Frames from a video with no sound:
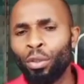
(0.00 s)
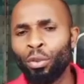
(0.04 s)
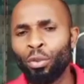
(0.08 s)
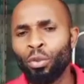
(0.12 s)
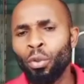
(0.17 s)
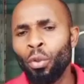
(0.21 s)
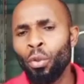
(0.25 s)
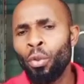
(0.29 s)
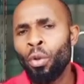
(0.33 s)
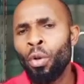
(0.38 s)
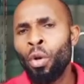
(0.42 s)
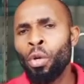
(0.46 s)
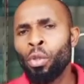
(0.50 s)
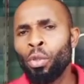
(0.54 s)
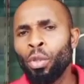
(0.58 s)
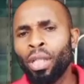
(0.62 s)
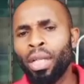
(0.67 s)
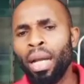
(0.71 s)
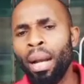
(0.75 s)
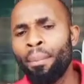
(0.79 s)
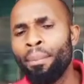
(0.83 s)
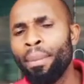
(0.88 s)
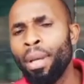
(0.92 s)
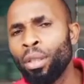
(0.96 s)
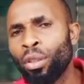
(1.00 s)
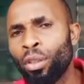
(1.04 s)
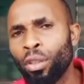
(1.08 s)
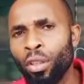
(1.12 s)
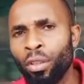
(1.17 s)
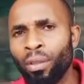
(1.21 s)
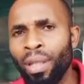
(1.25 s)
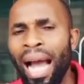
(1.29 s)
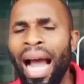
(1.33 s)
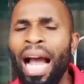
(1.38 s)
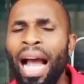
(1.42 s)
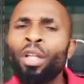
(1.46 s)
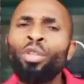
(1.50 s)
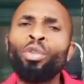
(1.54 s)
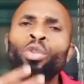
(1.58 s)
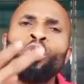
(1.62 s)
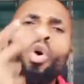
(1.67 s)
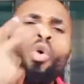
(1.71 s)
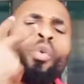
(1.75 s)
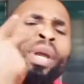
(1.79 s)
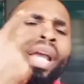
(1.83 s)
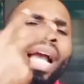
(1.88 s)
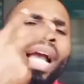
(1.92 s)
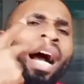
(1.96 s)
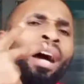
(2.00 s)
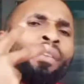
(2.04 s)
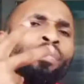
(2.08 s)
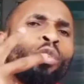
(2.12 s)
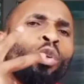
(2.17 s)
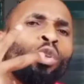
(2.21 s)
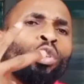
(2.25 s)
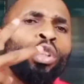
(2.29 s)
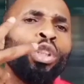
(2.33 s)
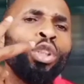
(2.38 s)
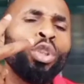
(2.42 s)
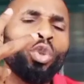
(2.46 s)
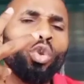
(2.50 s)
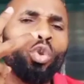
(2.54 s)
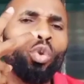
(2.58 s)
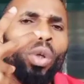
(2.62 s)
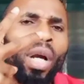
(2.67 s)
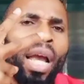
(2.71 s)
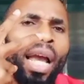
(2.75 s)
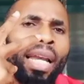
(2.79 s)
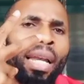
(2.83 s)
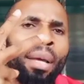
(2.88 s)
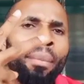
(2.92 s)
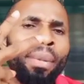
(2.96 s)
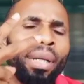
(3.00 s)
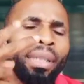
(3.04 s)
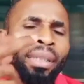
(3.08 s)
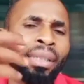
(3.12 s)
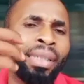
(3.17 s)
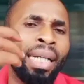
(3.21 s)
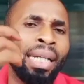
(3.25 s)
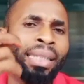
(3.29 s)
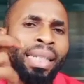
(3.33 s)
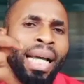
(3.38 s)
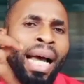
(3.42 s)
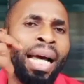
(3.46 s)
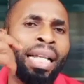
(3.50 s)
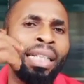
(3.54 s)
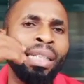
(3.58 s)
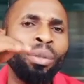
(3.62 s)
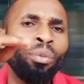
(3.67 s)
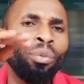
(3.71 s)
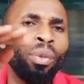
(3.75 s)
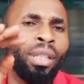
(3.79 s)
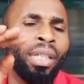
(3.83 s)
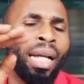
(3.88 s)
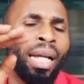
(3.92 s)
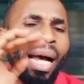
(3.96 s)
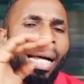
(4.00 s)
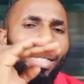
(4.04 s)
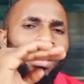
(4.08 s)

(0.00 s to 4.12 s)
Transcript: So you can make use of that. And you know we have only 2 elements that are liquid